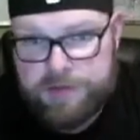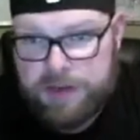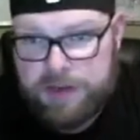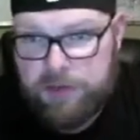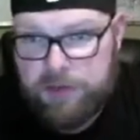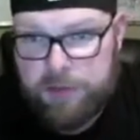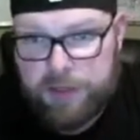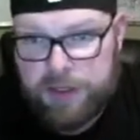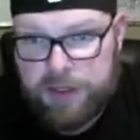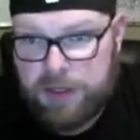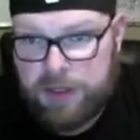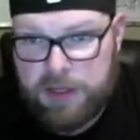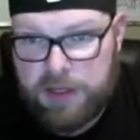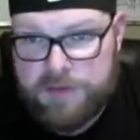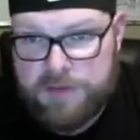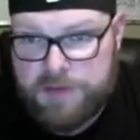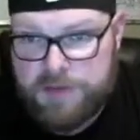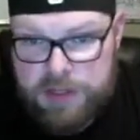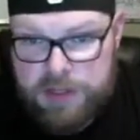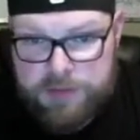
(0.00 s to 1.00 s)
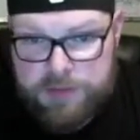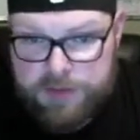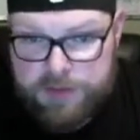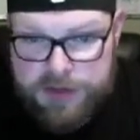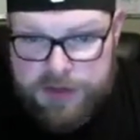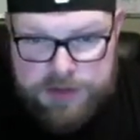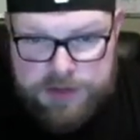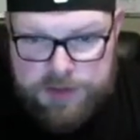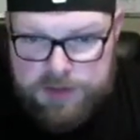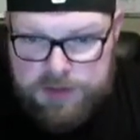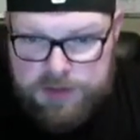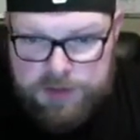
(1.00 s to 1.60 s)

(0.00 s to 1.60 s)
Everybody loved Steamfest.